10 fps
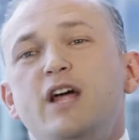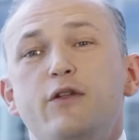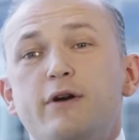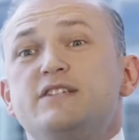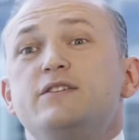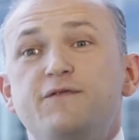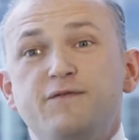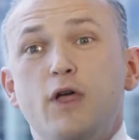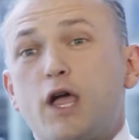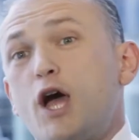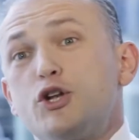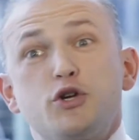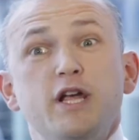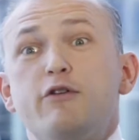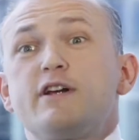Like the rest of the
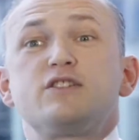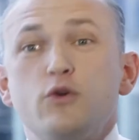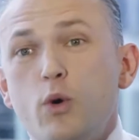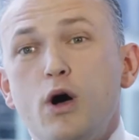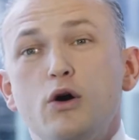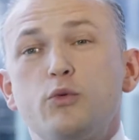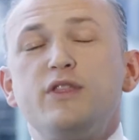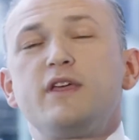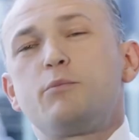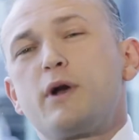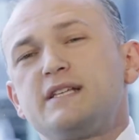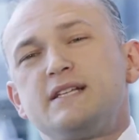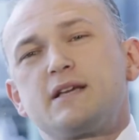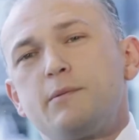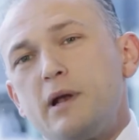country, the rest of the world, we think
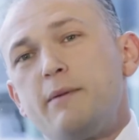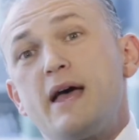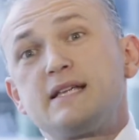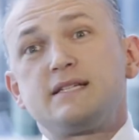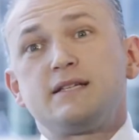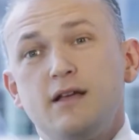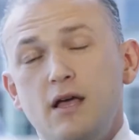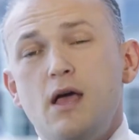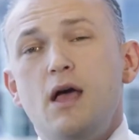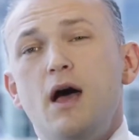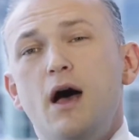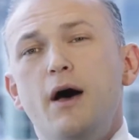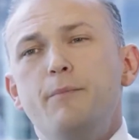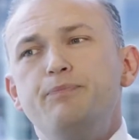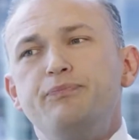Brexit's a complete mess.
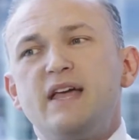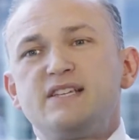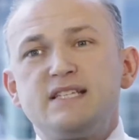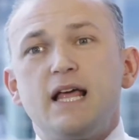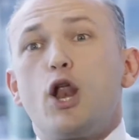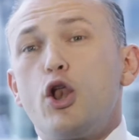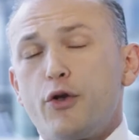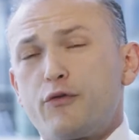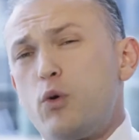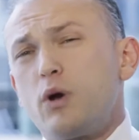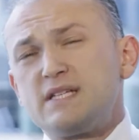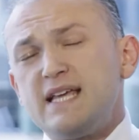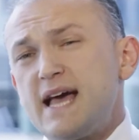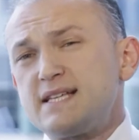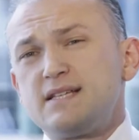There's still a lot of
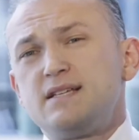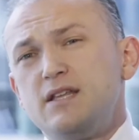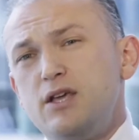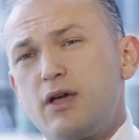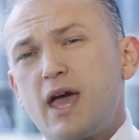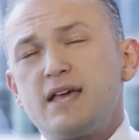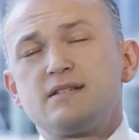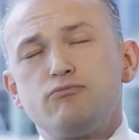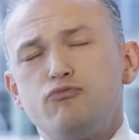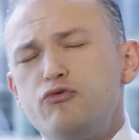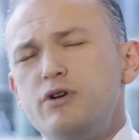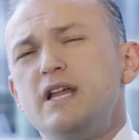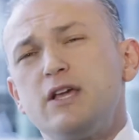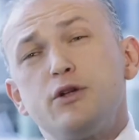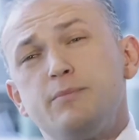quality assets in the UK, some
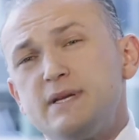really good